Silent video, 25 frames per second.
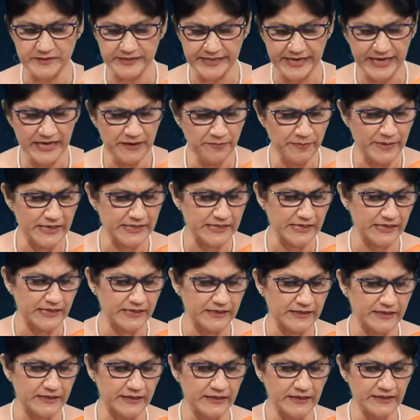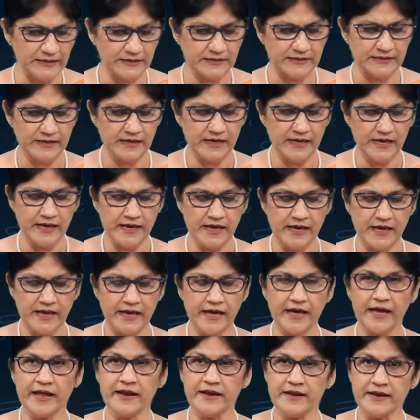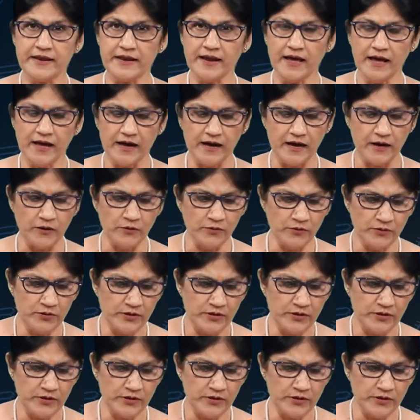zinc metal in this, and now